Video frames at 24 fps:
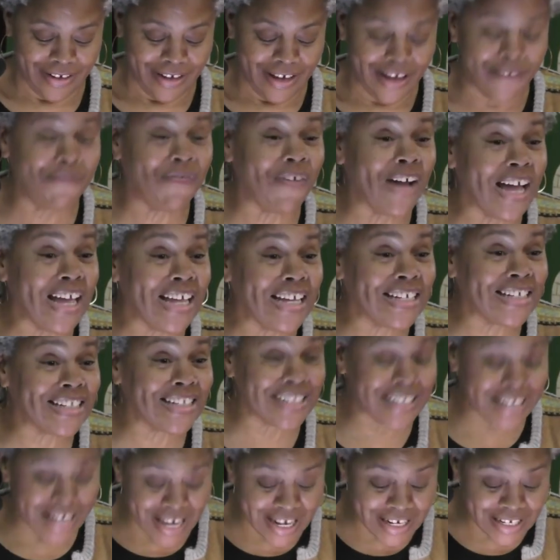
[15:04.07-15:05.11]
If I
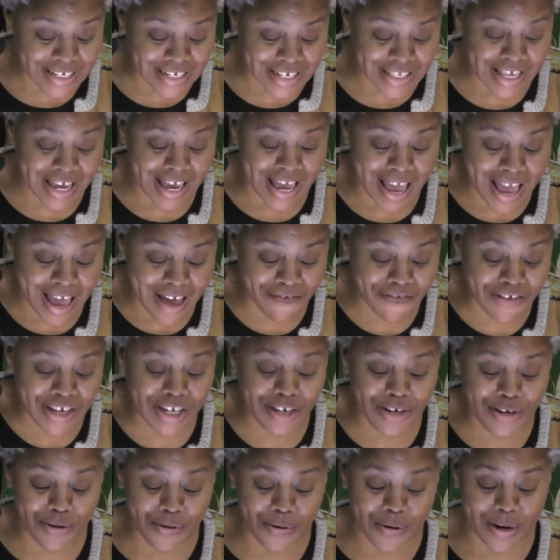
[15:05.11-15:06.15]
ascend to the
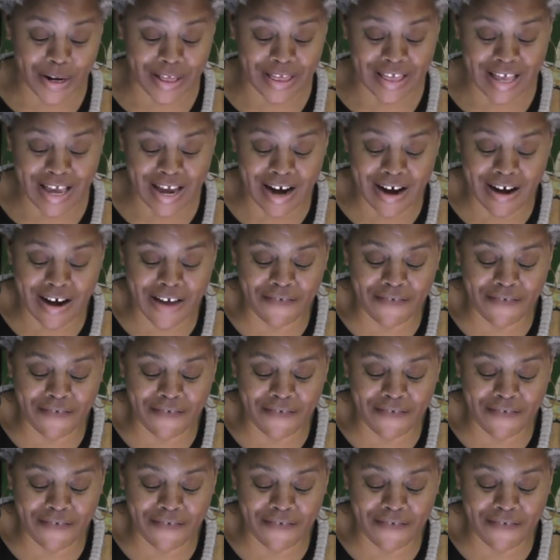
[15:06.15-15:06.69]
heaven, you are there.